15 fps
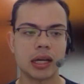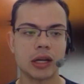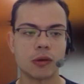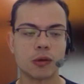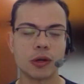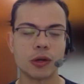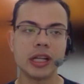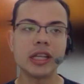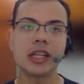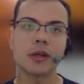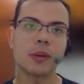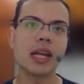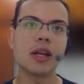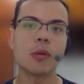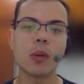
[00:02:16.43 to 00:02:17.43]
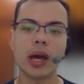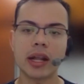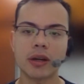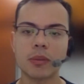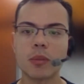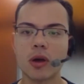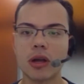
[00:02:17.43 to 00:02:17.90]
or integrating
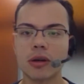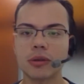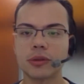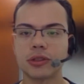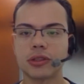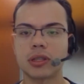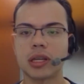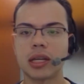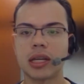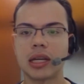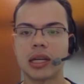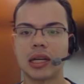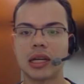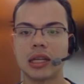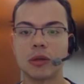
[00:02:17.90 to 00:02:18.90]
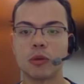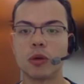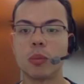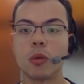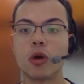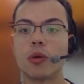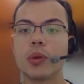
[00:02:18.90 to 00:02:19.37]
weather models that were
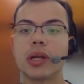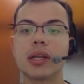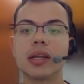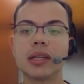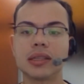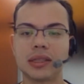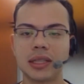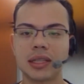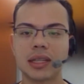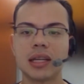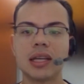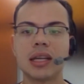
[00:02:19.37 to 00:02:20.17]
more realistic